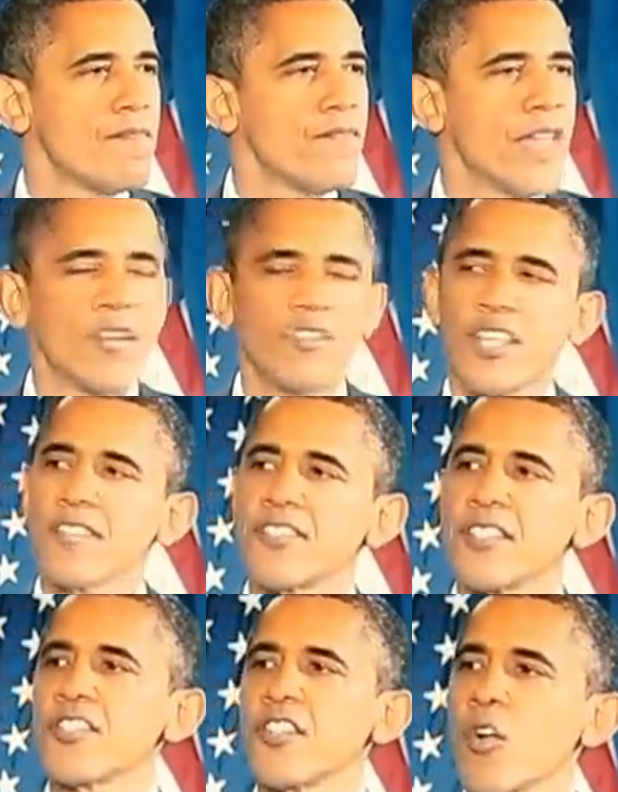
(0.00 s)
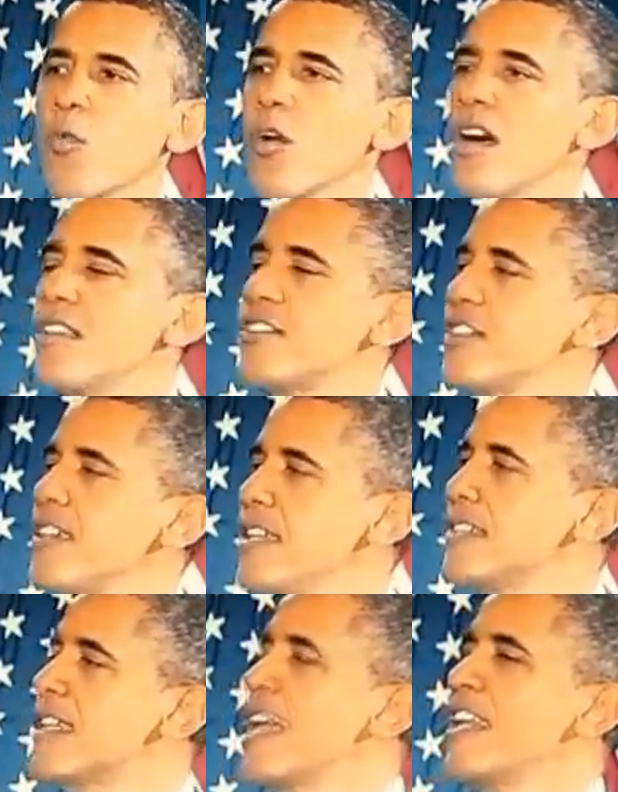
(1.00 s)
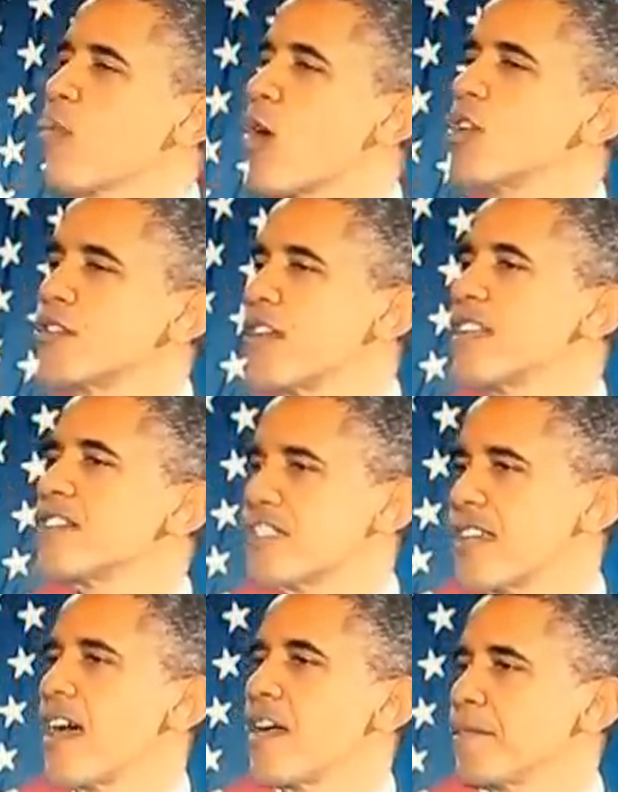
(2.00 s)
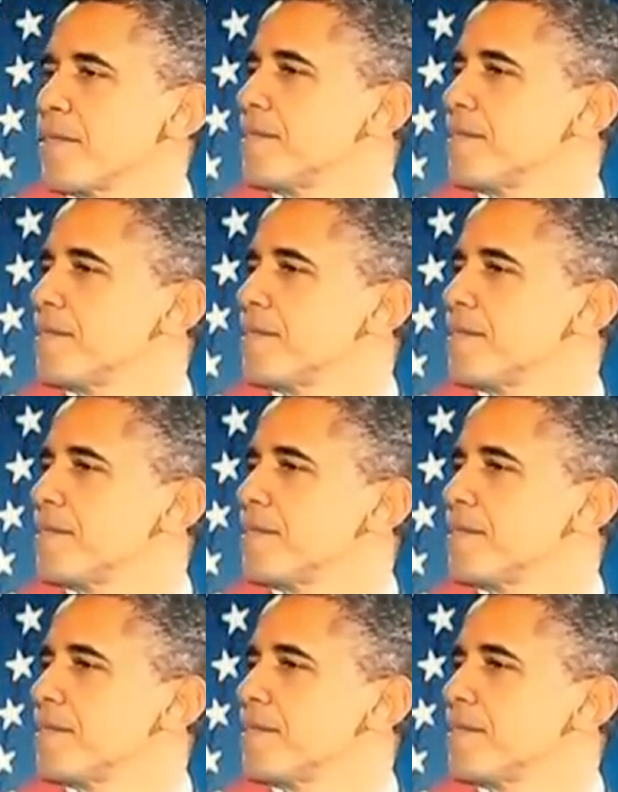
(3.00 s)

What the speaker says: Now, just as there was in Teddy Roosevelt's time,